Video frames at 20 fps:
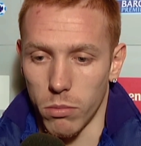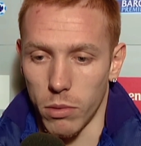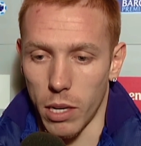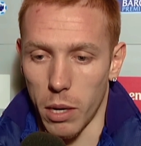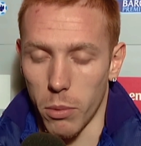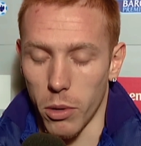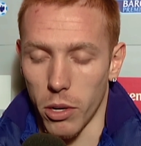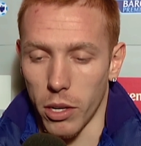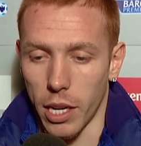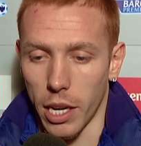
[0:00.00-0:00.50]

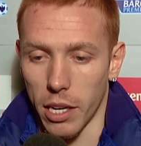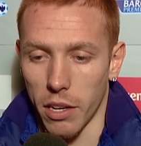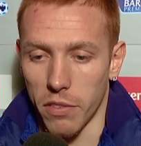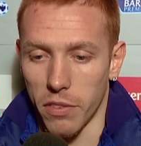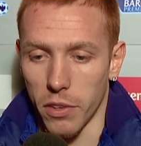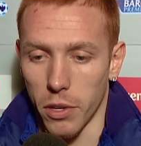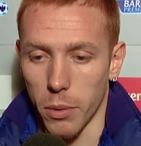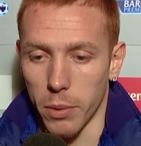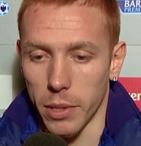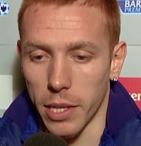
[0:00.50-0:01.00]
weren't getting a
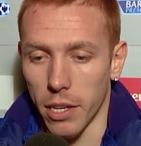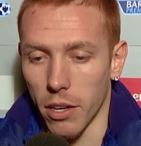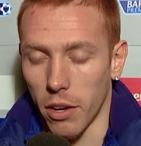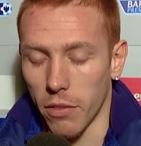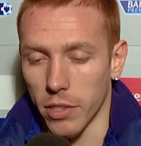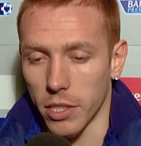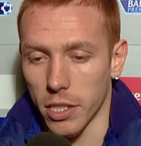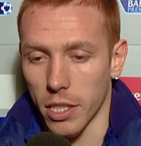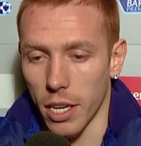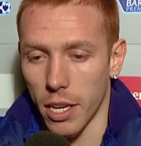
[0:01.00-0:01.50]
forward in,
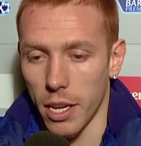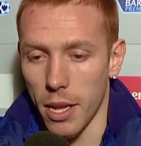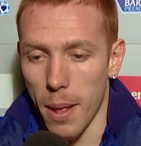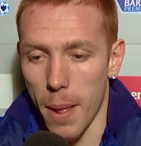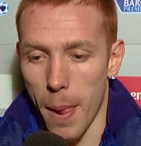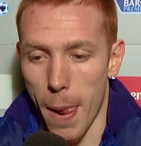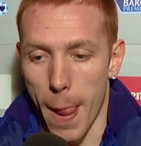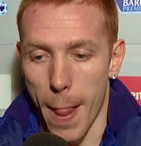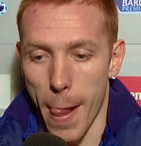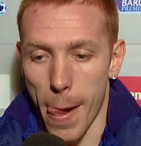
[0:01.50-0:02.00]
obviously.
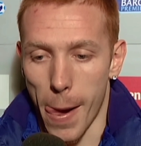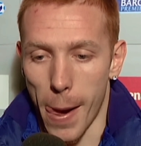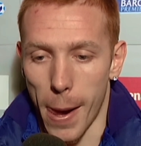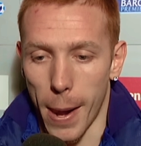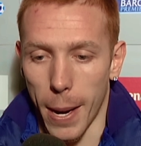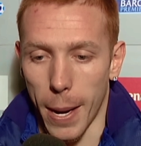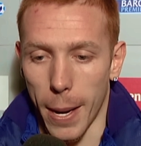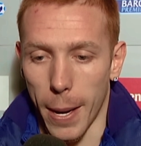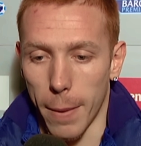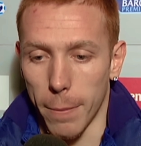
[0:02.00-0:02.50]

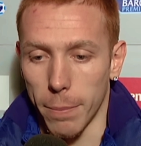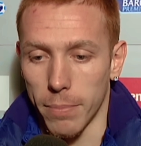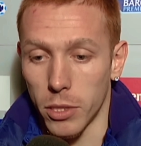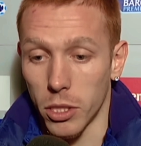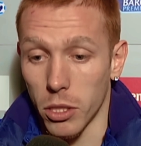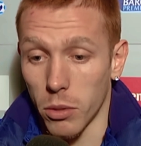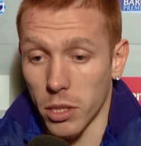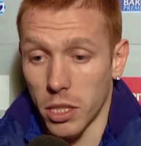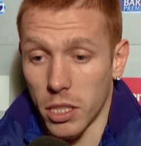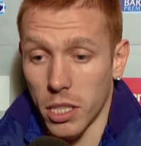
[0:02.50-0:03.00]

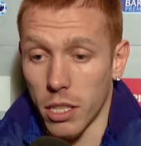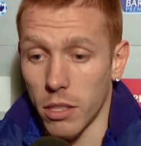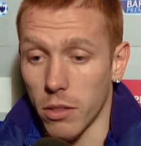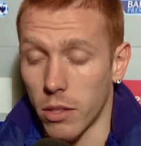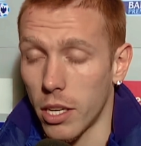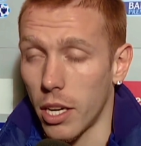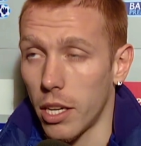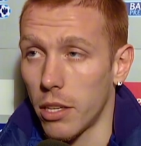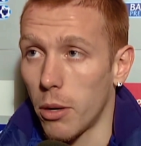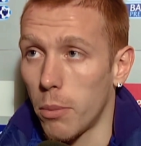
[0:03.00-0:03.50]
So I said,
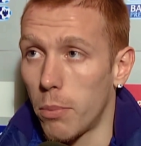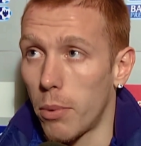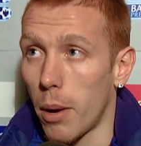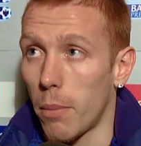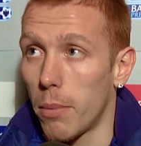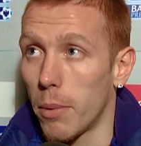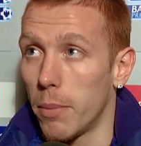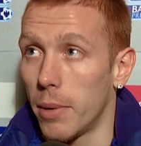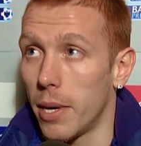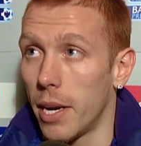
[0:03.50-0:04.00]
okay, no
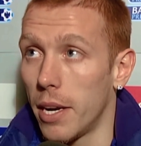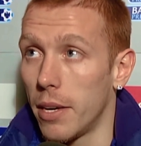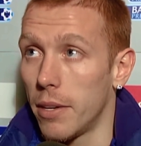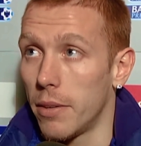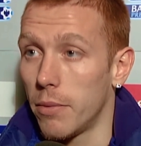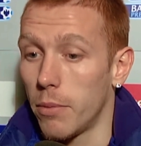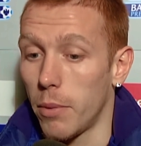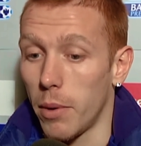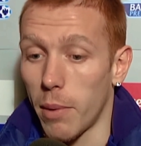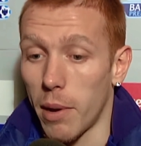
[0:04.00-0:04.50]
problem. And
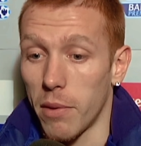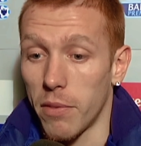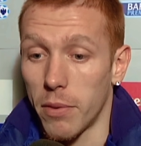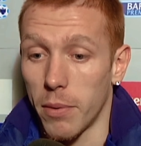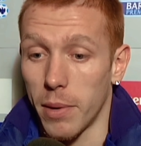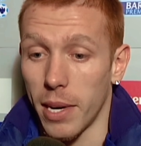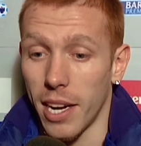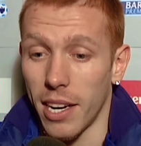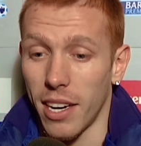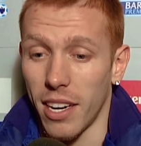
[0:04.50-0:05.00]
then we went
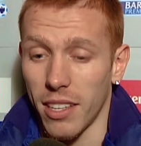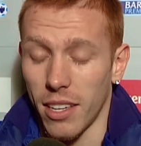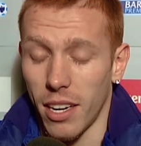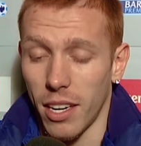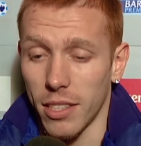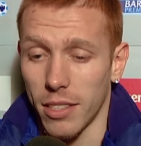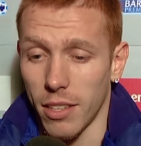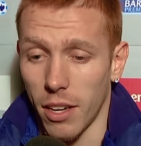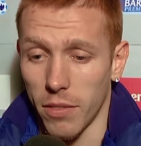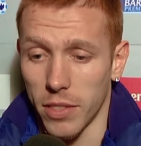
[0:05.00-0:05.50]
from there. And
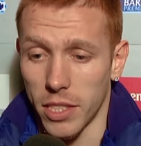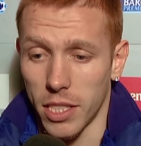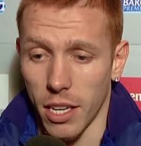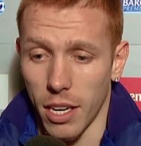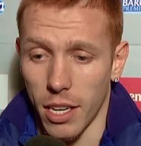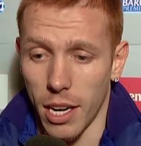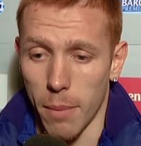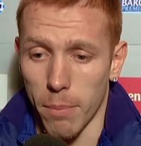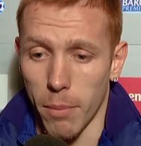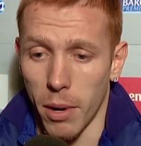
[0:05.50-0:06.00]
I obviously
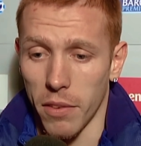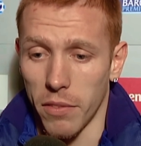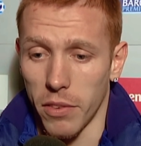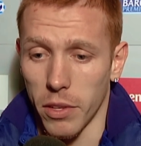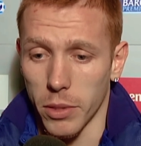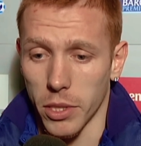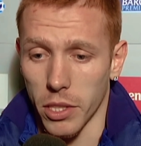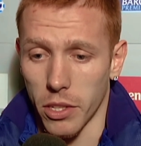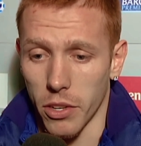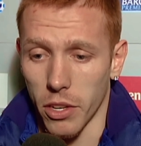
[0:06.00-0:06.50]
let my
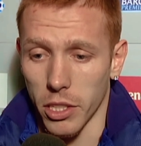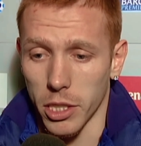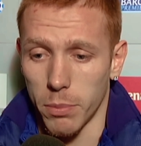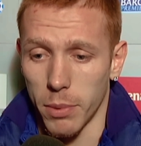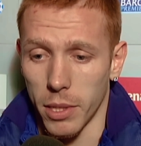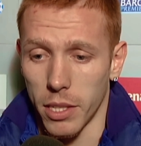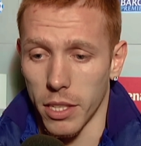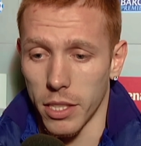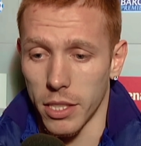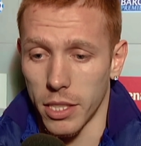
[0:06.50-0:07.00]
views across
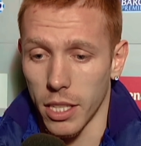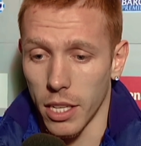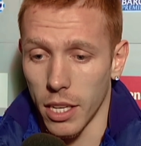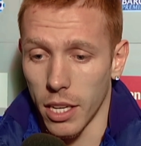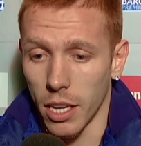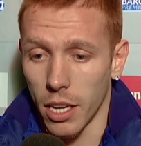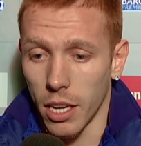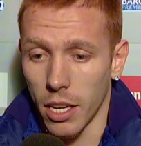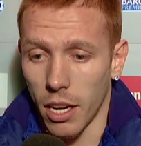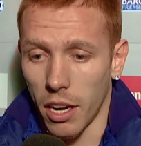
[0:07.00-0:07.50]
because
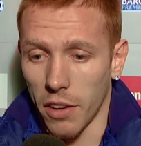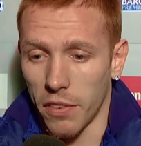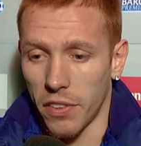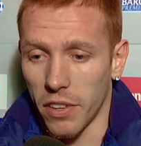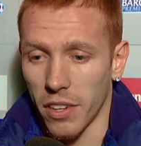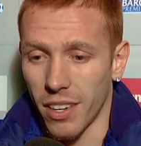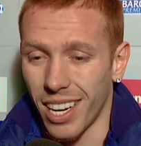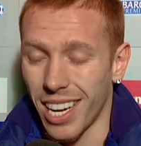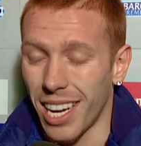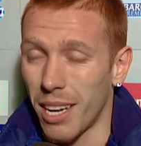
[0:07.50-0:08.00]
I
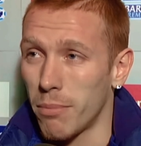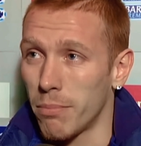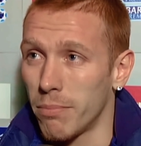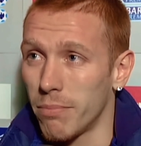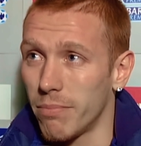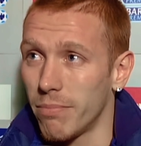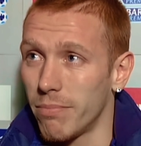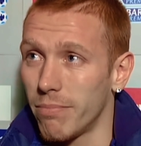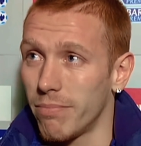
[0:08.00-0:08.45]
feel I am